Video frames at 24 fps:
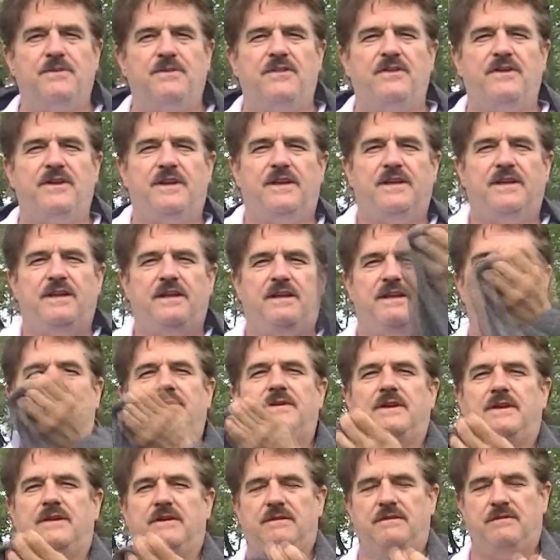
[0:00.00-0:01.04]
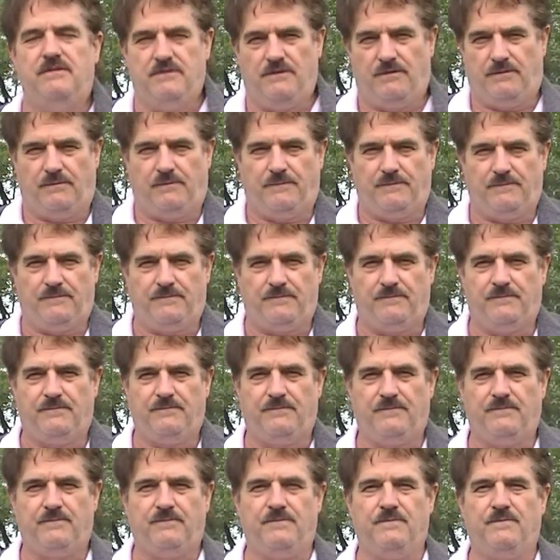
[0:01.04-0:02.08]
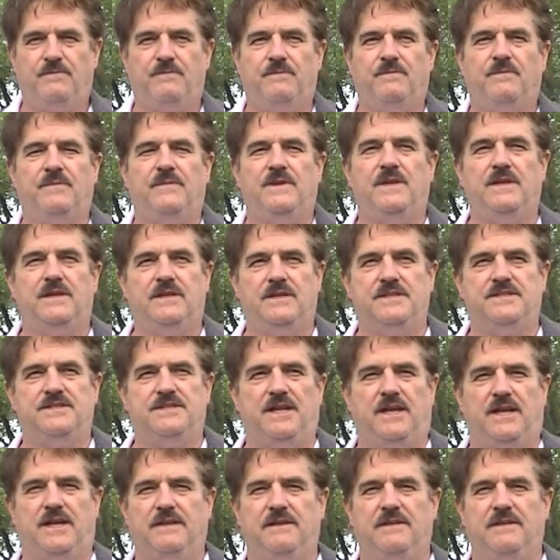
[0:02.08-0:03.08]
thick and heavy? No, it is not.